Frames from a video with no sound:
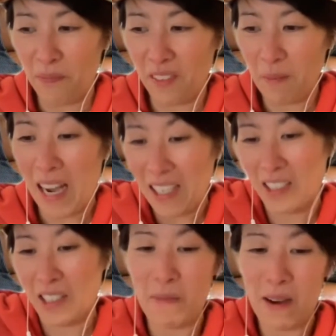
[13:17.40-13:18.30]

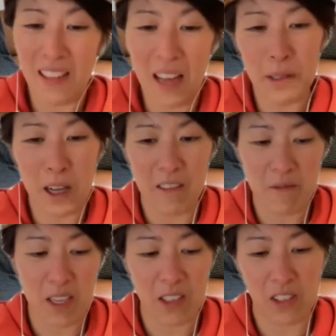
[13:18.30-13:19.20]
passionate about Llama Life
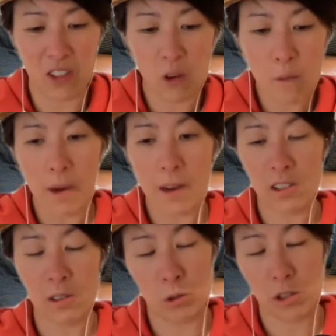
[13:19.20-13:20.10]
because it's so
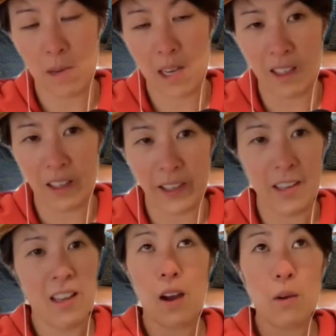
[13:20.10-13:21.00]
personal to me.
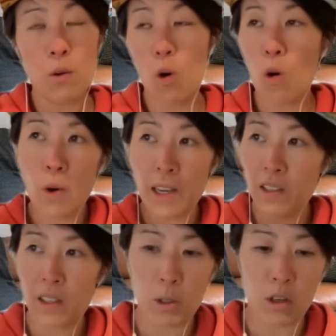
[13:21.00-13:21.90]
Like I
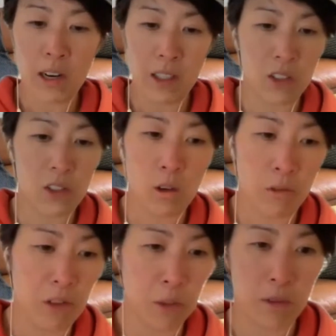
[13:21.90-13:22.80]
always am trying to
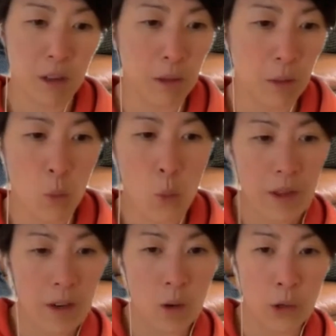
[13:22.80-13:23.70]
solve this problem,
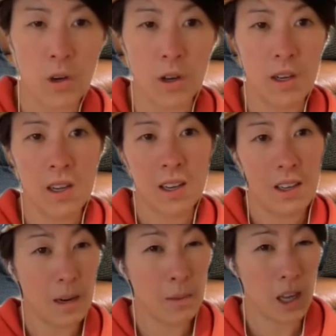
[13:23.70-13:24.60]
whether or not
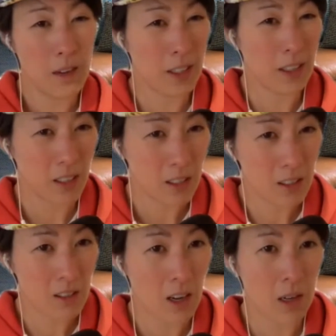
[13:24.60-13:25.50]
Llama Life
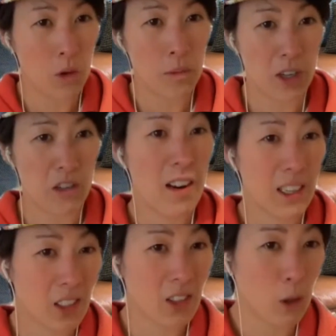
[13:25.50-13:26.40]
exists. I will be
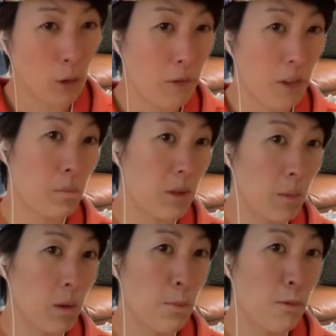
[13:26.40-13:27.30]
trying to solve this
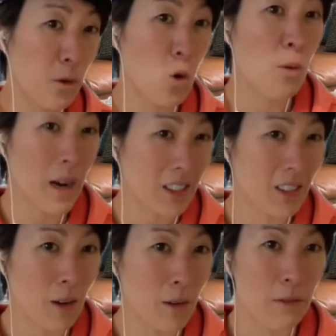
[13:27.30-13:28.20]
problem for
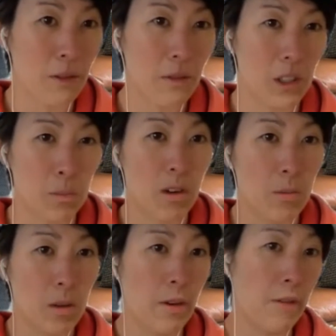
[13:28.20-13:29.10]
myself, this
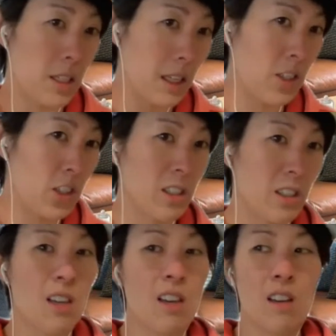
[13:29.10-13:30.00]
problem of
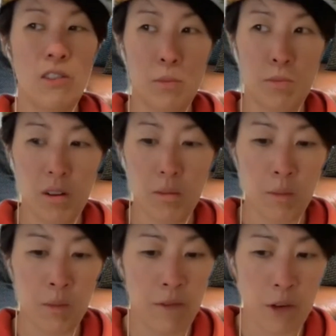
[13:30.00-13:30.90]
attention, this
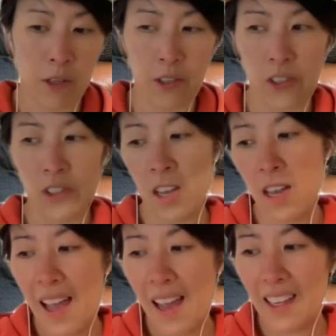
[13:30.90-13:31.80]
problem of focus.
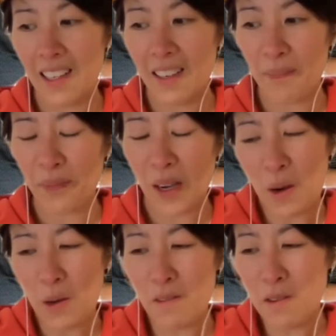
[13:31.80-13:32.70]
And
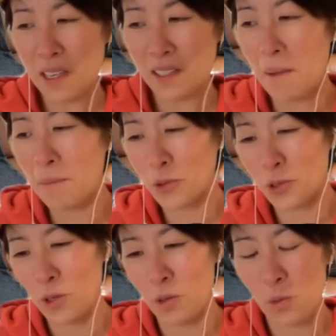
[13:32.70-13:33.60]
I'll give you an example.
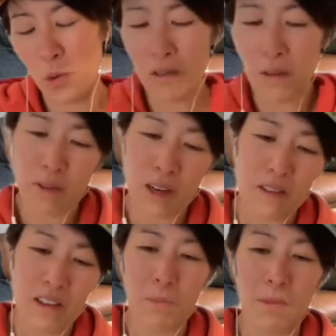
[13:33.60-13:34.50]
So one of the
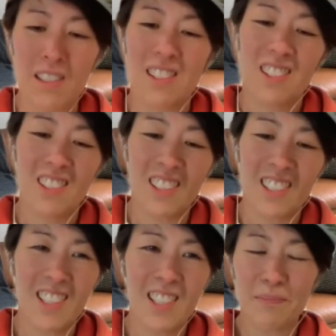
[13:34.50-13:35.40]
previous businesses I
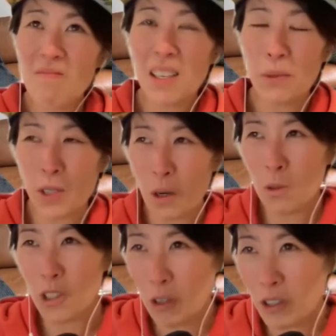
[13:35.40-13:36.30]
did, it was
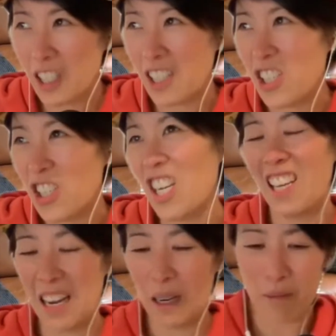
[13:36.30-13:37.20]
called Dog Dish,
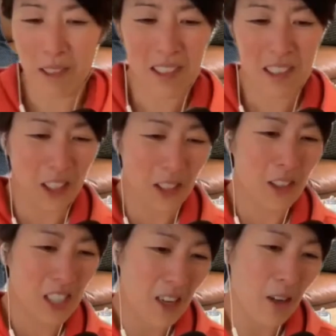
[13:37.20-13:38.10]
like
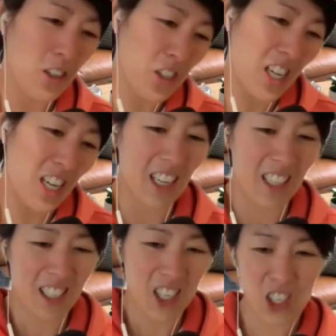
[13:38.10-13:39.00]
DOG
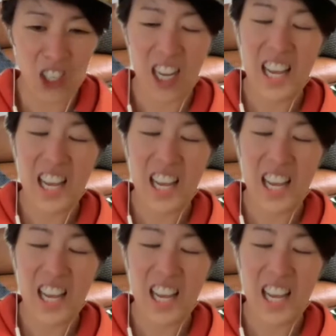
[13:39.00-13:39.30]
Dish.